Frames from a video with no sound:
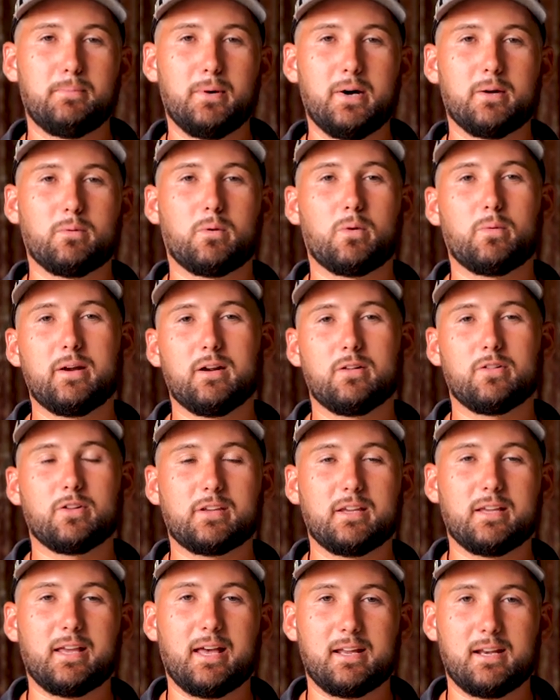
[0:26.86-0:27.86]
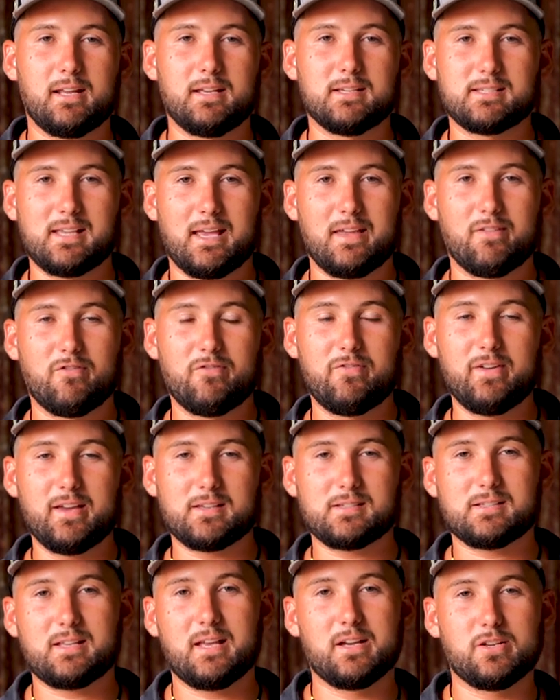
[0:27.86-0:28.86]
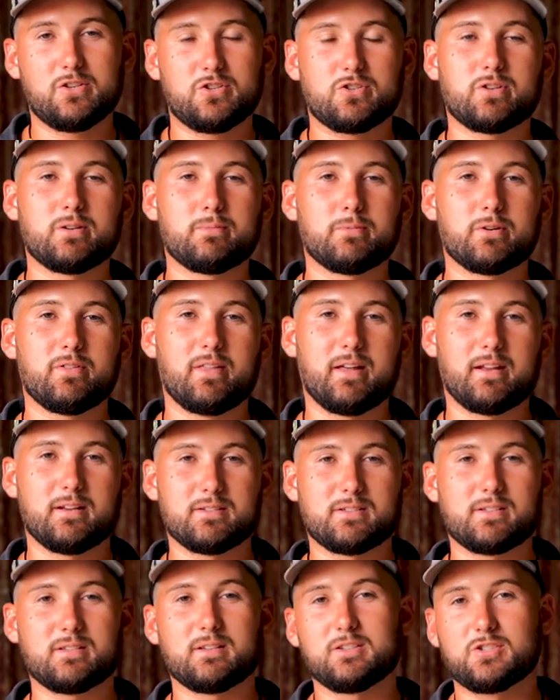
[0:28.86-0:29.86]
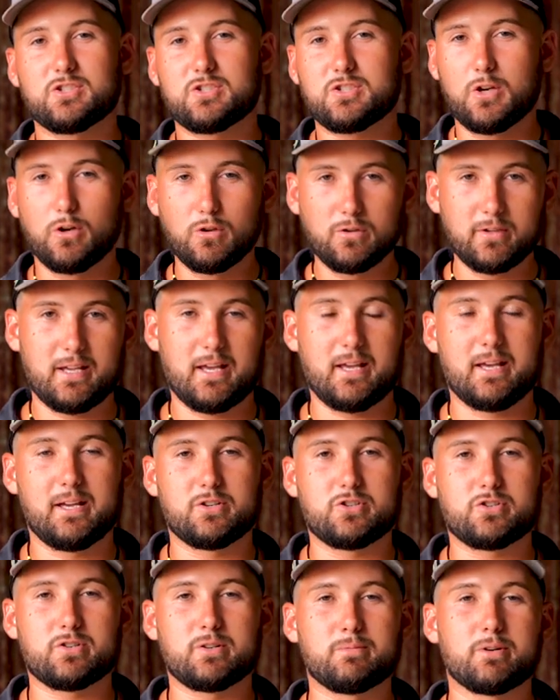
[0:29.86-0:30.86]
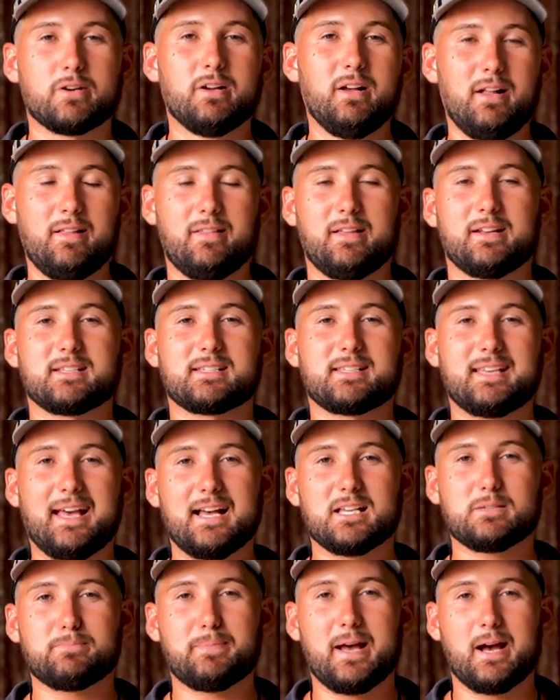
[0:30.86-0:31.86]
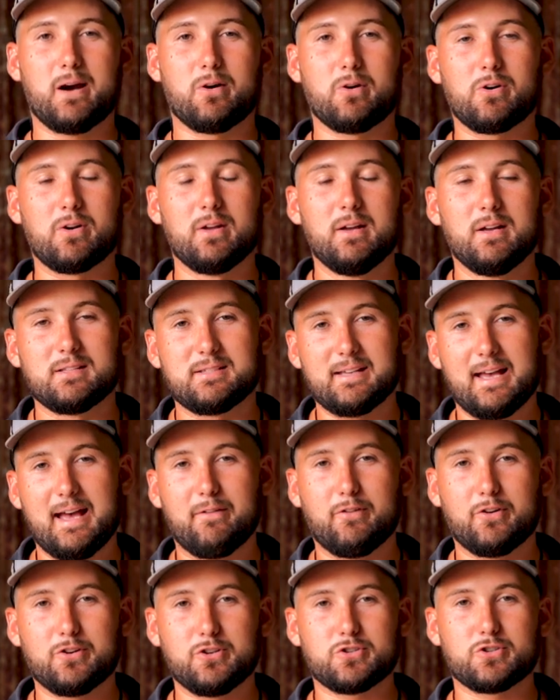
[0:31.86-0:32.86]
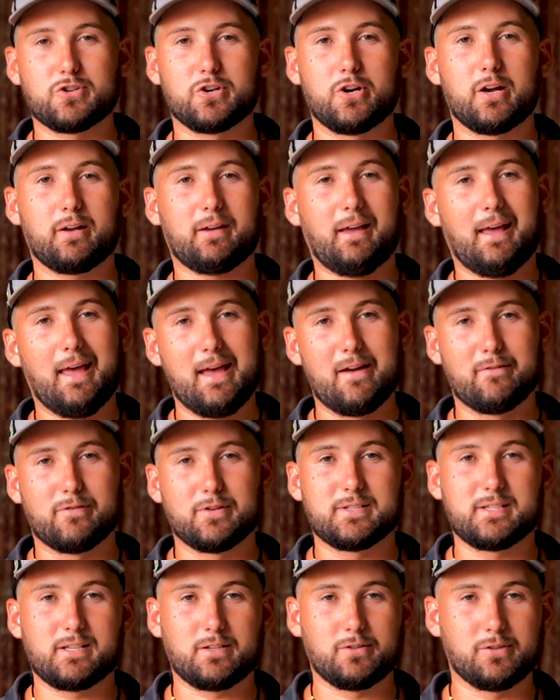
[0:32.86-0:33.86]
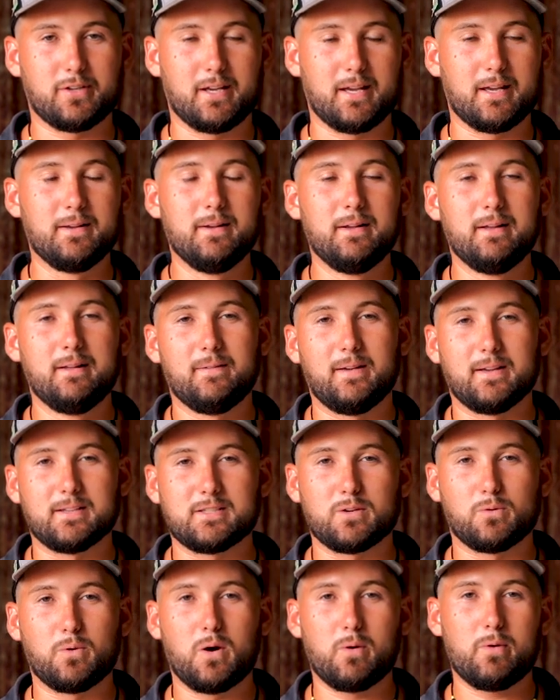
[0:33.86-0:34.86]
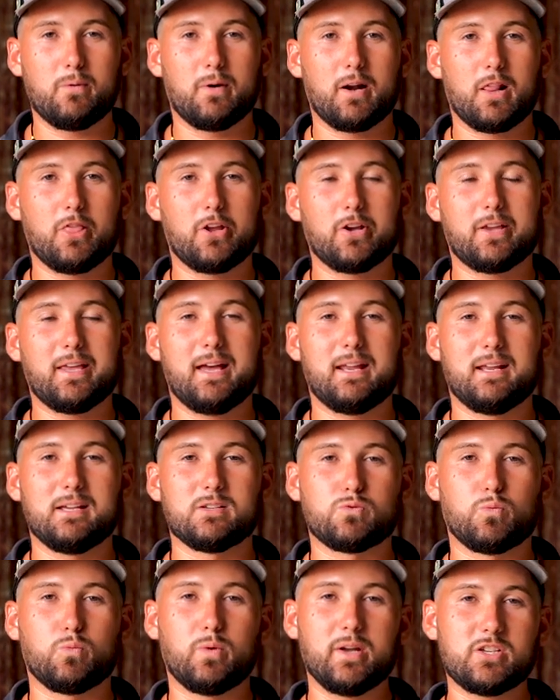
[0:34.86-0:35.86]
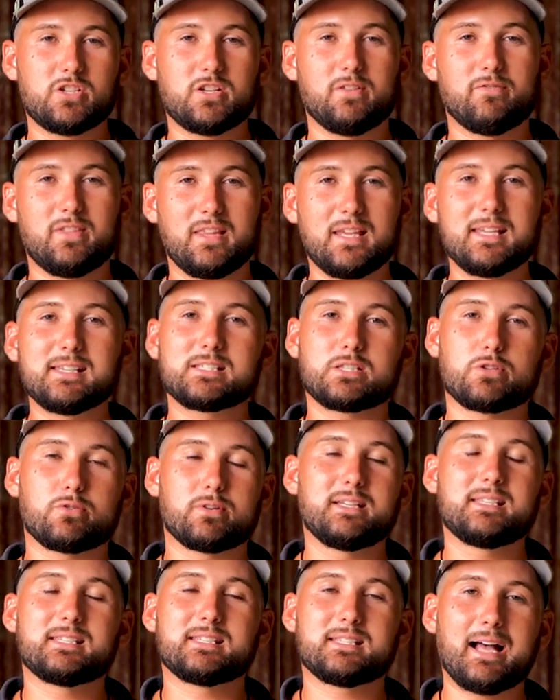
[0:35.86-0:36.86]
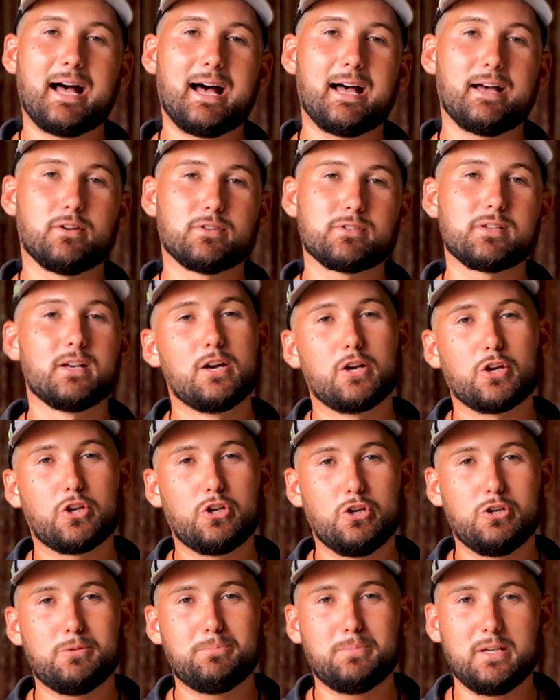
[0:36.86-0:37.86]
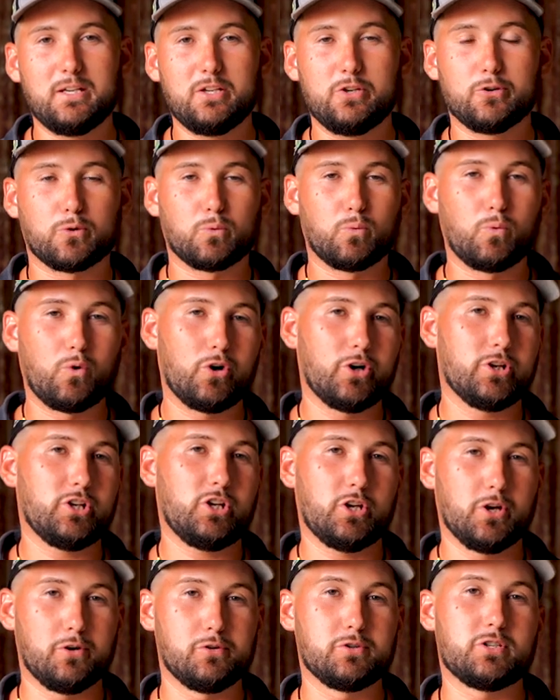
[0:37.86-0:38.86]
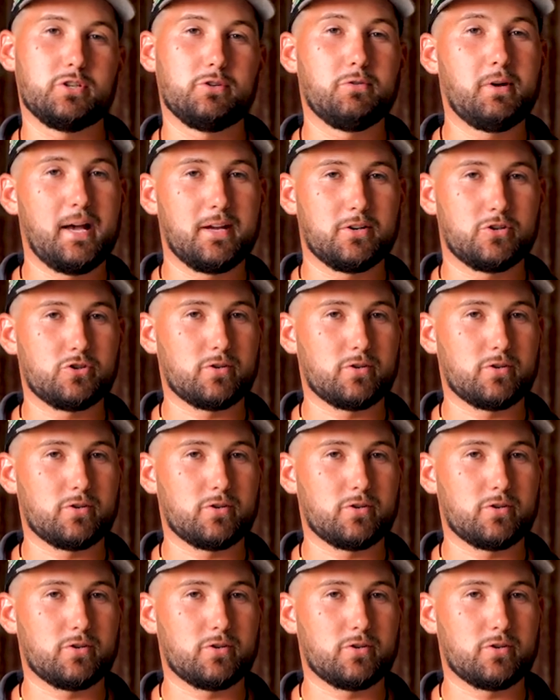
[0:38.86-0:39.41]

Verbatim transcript: but what we are looking at is a fixed hedge trimmer that is solely a hedge trimmer that is gas powered to have on your truck every single day. And so what we wanna look at is which of these three styles could be your one go-to hedge